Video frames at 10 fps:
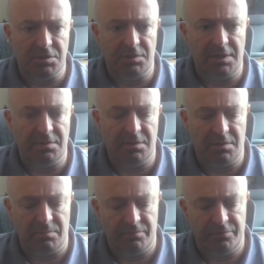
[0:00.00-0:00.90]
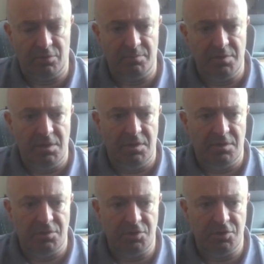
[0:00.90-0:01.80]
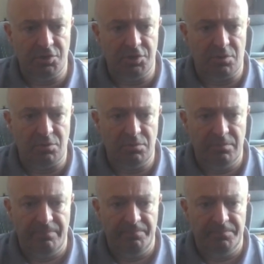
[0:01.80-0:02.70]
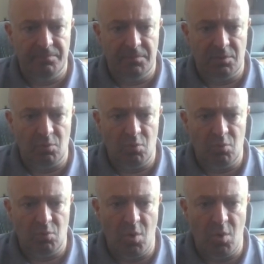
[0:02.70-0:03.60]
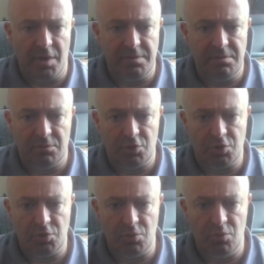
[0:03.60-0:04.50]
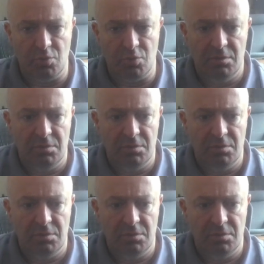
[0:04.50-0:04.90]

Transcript: like from 0, 1, 2,